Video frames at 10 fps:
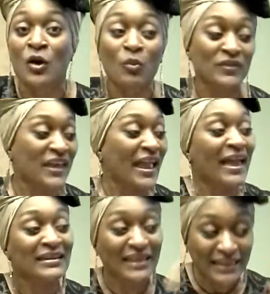when they
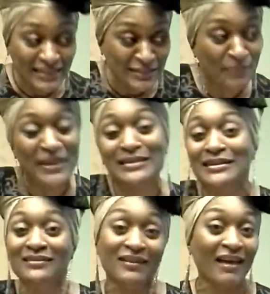had
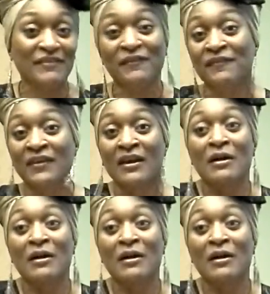independent life